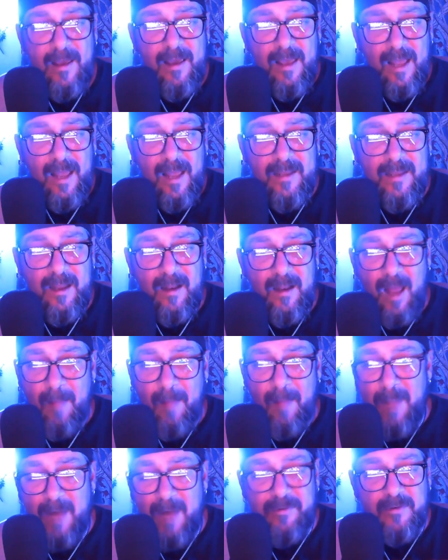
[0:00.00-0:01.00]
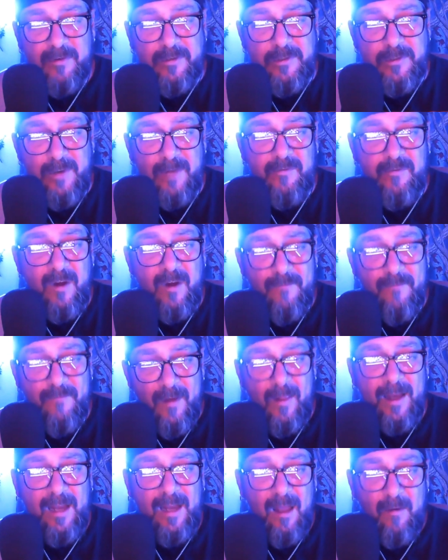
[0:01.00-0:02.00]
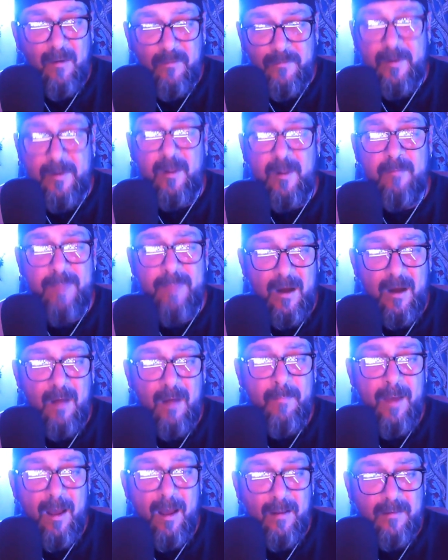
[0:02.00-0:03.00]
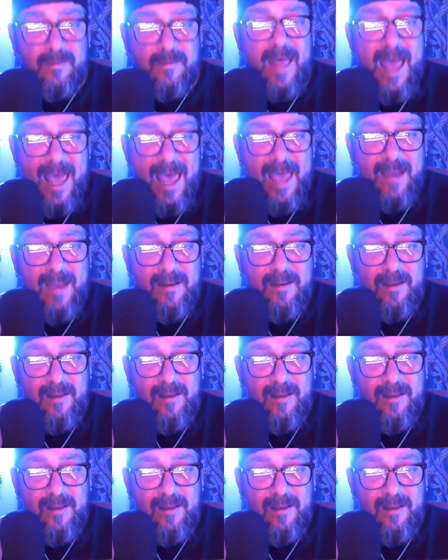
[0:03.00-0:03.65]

and then a month or two after I felt like I was feeling better about that,